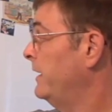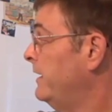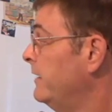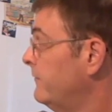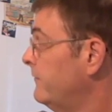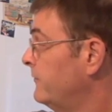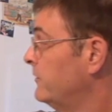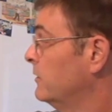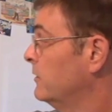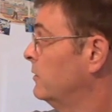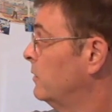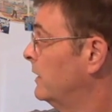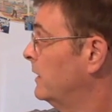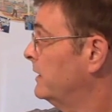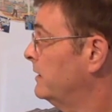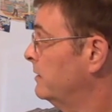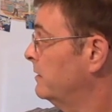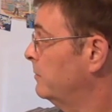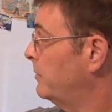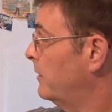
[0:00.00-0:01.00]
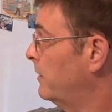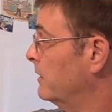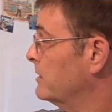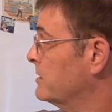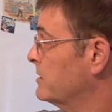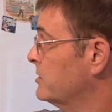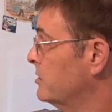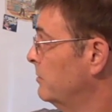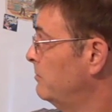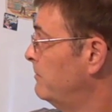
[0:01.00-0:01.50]
if you're going to the
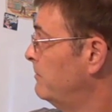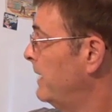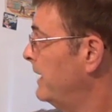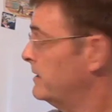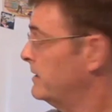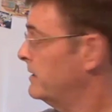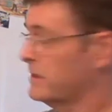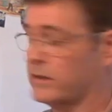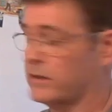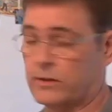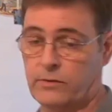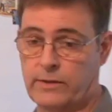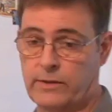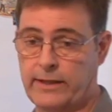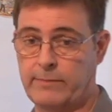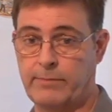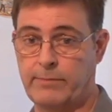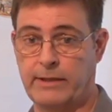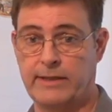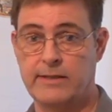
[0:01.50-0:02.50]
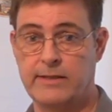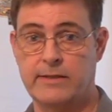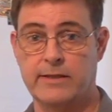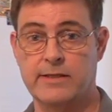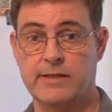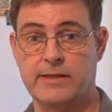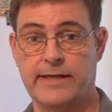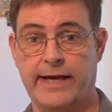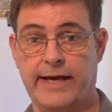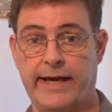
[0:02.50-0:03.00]
parks, Jamaica's a great place
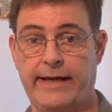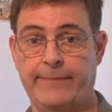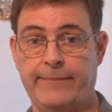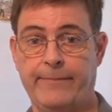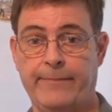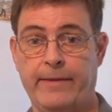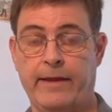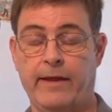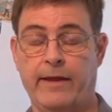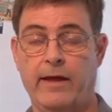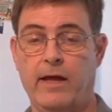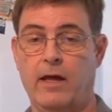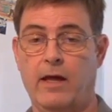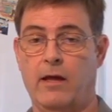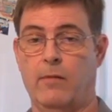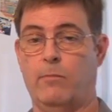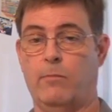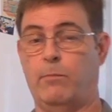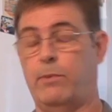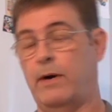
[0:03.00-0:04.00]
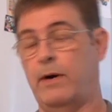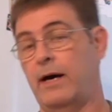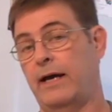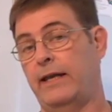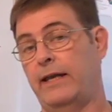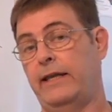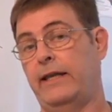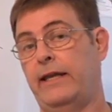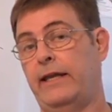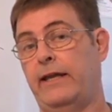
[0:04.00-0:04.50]
to stay.
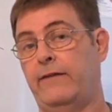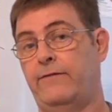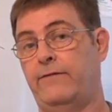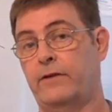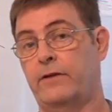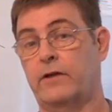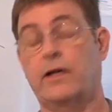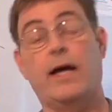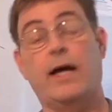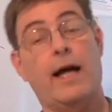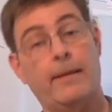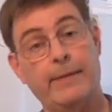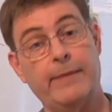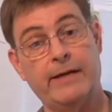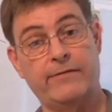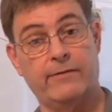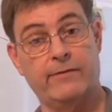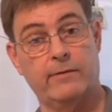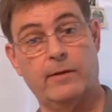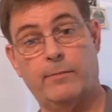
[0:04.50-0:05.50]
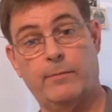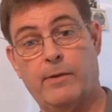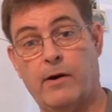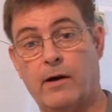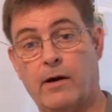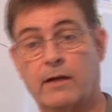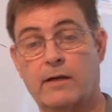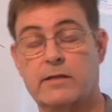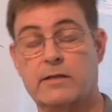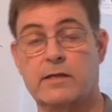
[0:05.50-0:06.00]
But if you're coming from the
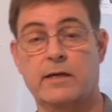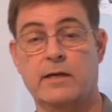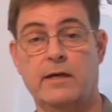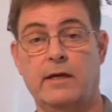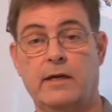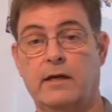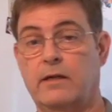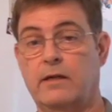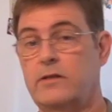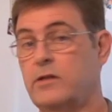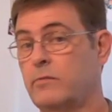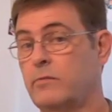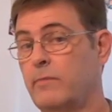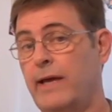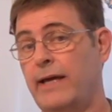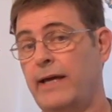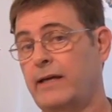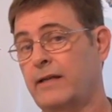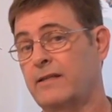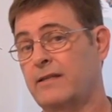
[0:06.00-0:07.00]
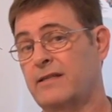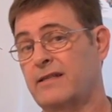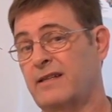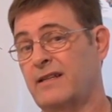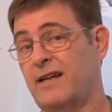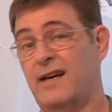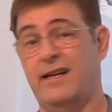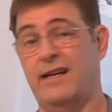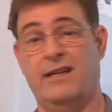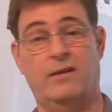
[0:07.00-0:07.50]
parks, Jamaica's
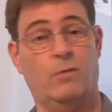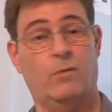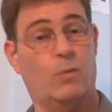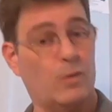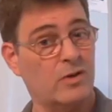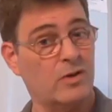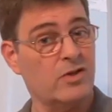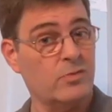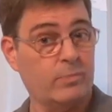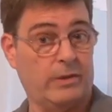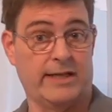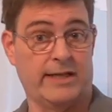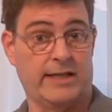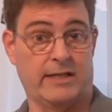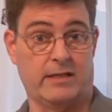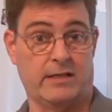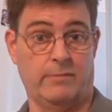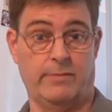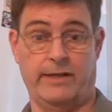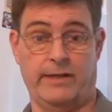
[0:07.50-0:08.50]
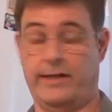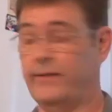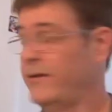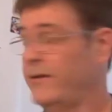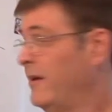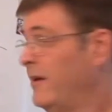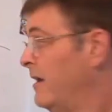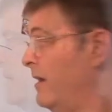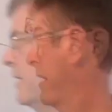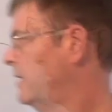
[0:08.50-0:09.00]
kind of the worst place to be.
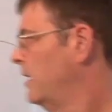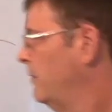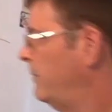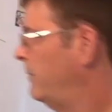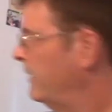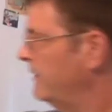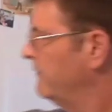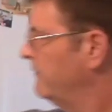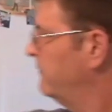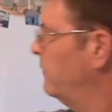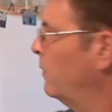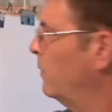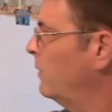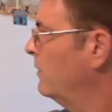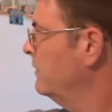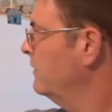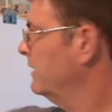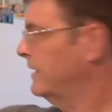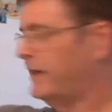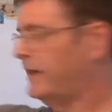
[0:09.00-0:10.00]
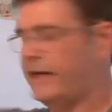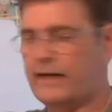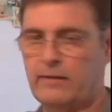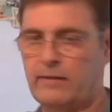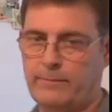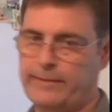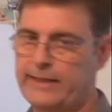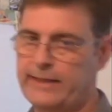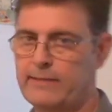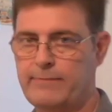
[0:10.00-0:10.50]
But for the
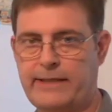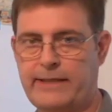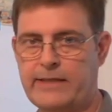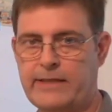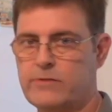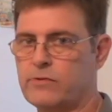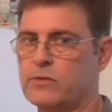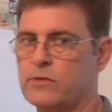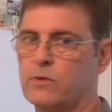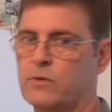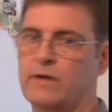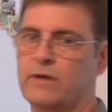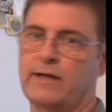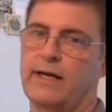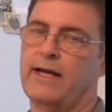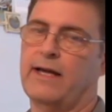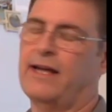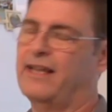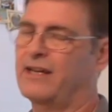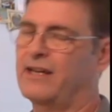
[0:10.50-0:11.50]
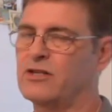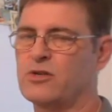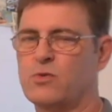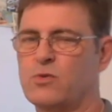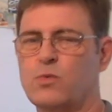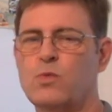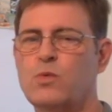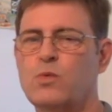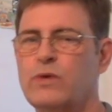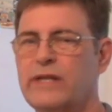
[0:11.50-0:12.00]
Caribbean Beach Resort, there's
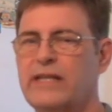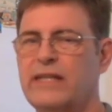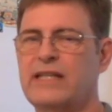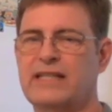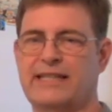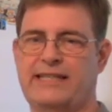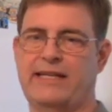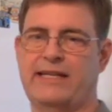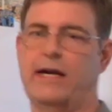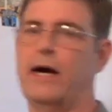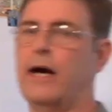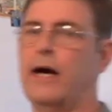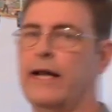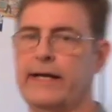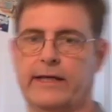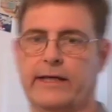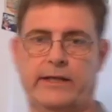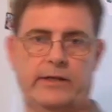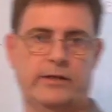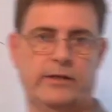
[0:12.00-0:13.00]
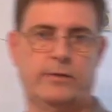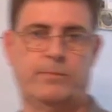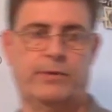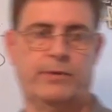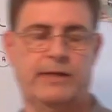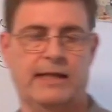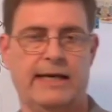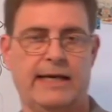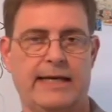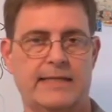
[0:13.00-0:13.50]
really not a good
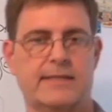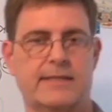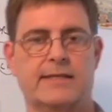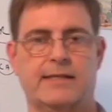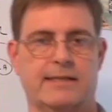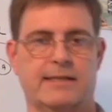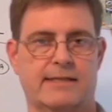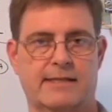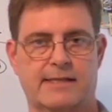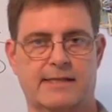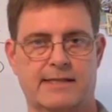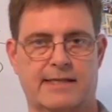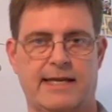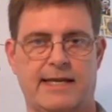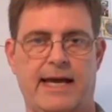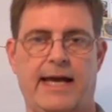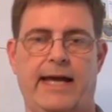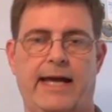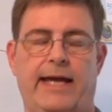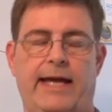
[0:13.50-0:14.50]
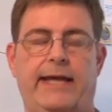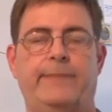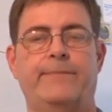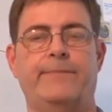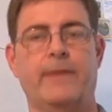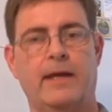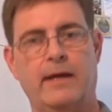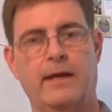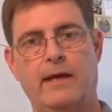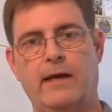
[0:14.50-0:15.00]
place to stay
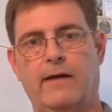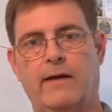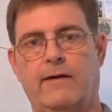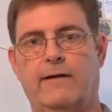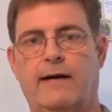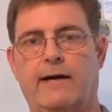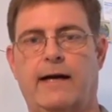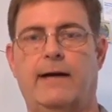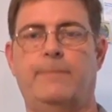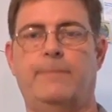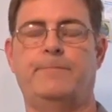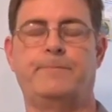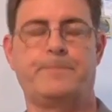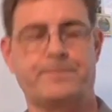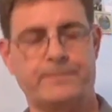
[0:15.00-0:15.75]
for